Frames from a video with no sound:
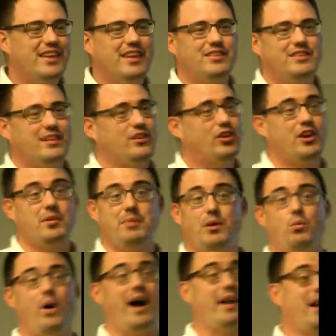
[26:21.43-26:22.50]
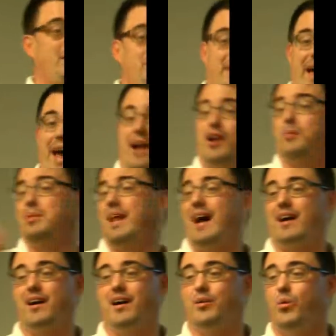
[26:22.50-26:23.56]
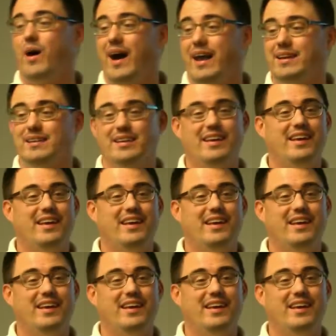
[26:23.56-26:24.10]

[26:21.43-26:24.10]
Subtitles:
It's either going to be white on black or black on white,